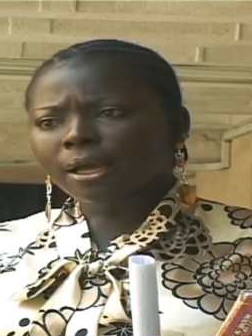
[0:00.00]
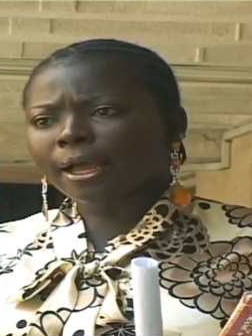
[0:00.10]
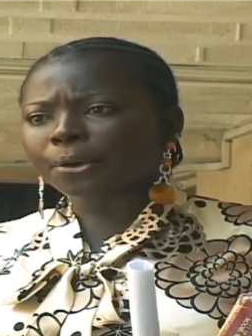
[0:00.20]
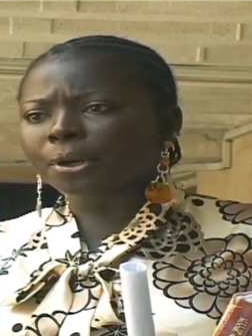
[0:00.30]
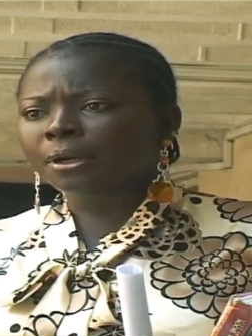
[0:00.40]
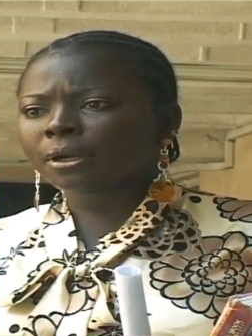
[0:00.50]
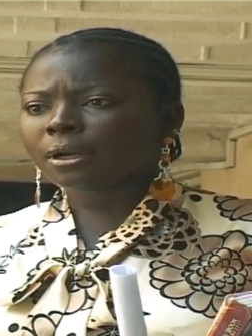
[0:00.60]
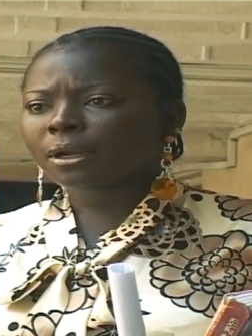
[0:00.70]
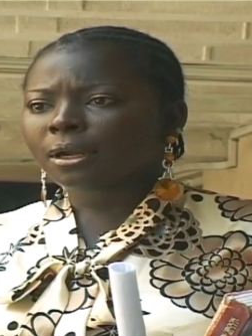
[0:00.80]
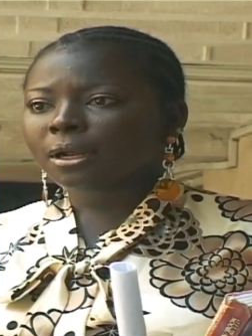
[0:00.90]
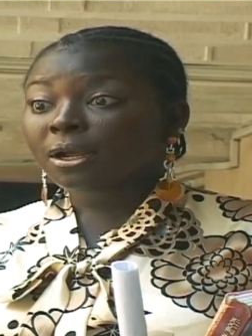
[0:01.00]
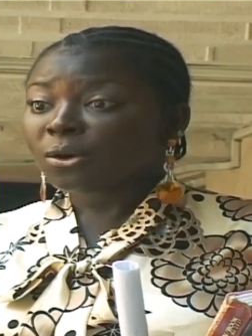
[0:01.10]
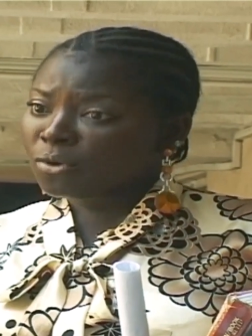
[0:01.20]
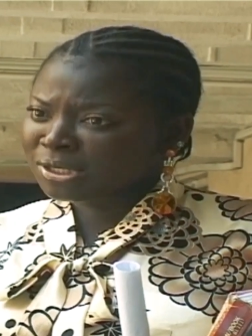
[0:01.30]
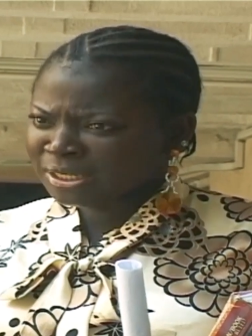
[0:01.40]
Kare,
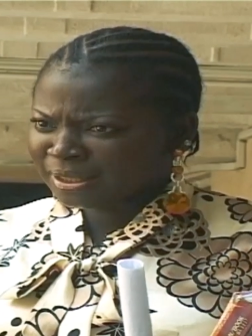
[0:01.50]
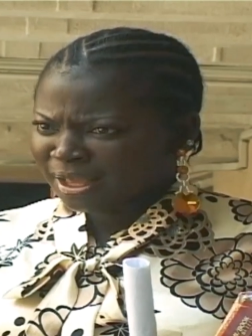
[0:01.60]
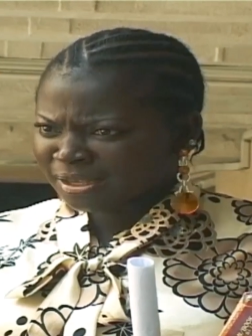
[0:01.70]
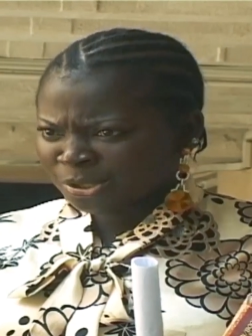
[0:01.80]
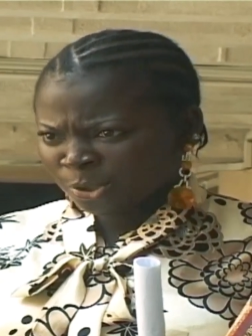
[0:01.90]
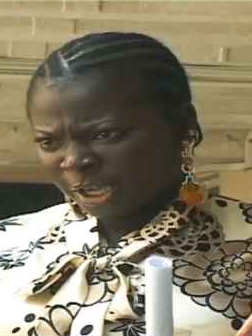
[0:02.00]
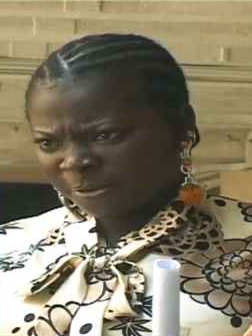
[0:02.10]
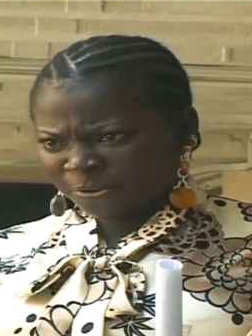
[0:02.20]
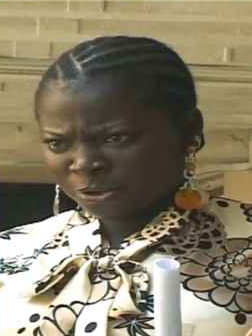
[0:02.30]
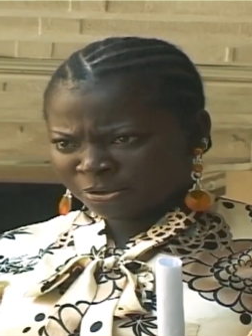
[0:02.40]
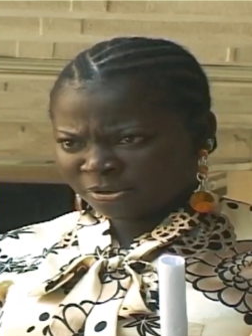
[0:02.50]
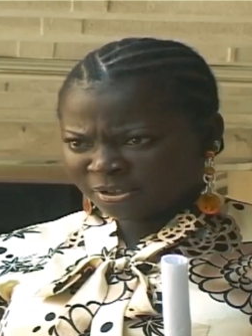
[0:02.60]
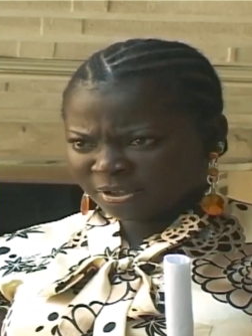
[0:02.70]
wasn't the test okay for you?